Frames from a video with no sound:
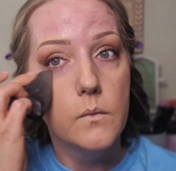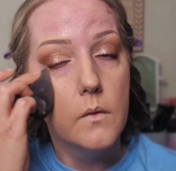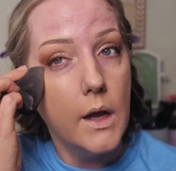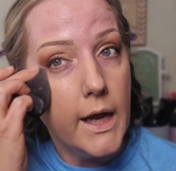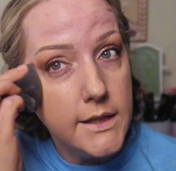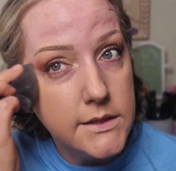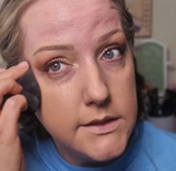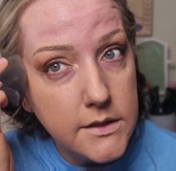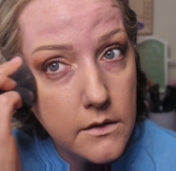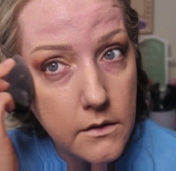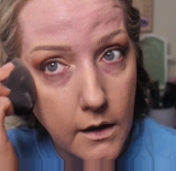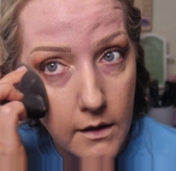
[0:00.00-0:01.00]
I still
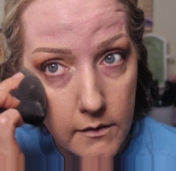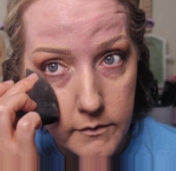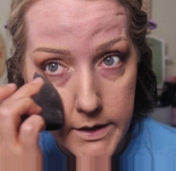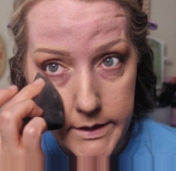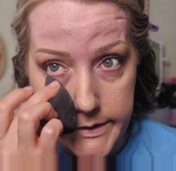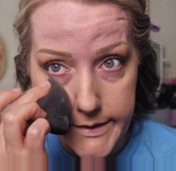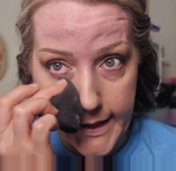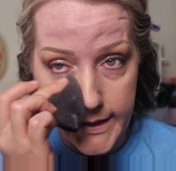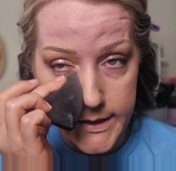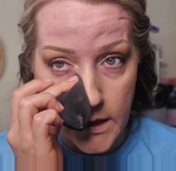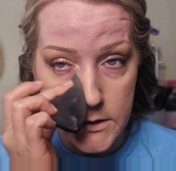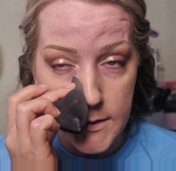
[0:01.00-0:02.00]
love the Stands
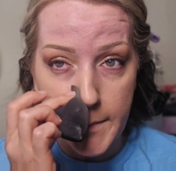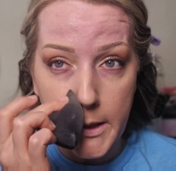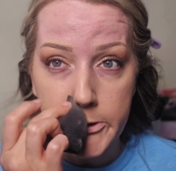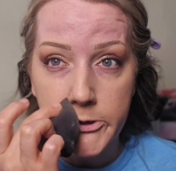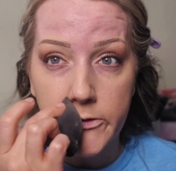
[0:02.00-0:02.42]
Out sponge